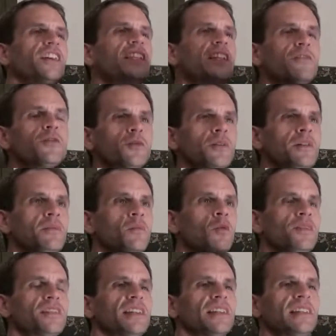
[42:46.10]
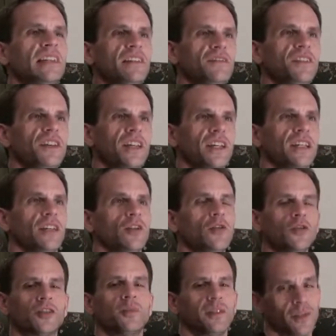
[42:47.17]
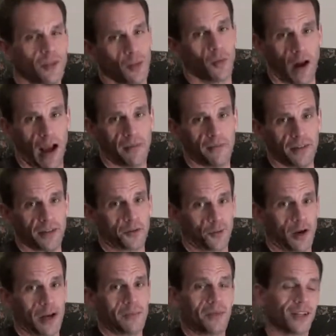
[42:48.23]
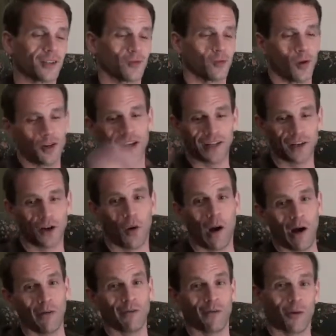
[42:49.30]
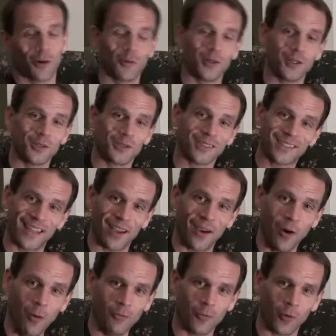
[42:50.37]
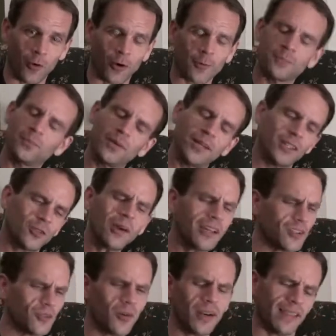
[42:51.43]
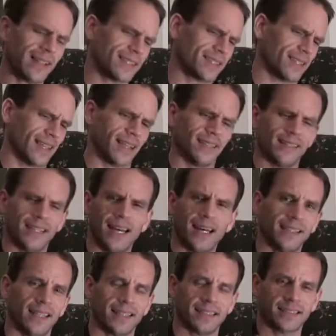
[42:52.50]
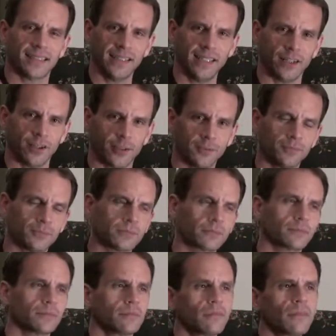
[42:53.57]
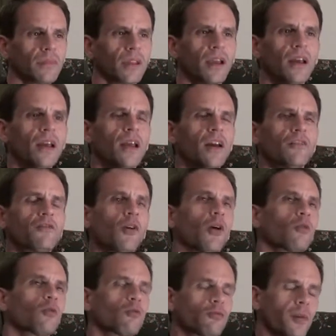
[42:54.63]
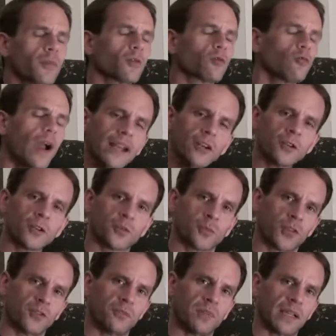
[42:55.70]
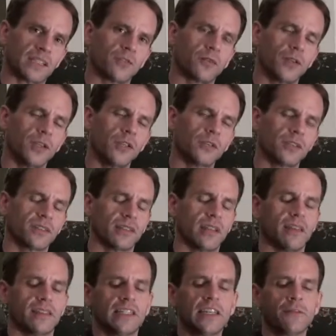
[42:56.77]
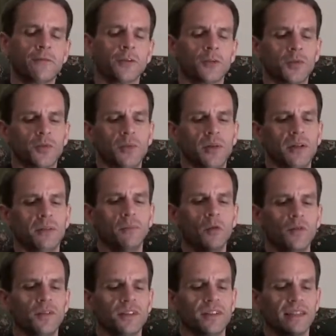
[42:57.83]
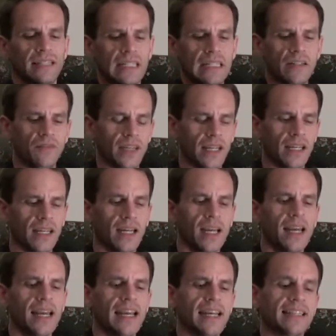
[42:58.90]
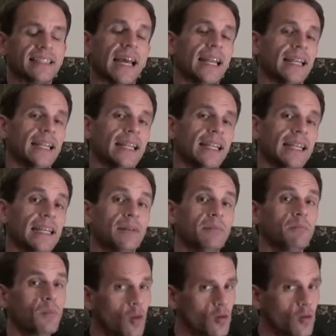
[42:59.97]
The difference between movies and TV used to be super obvious, right? Because one you had to go out for and one you could stay home for. But in 2020, that's like a lot less clear. From a writer's perspective, we used to say the difference between movies and TV is that in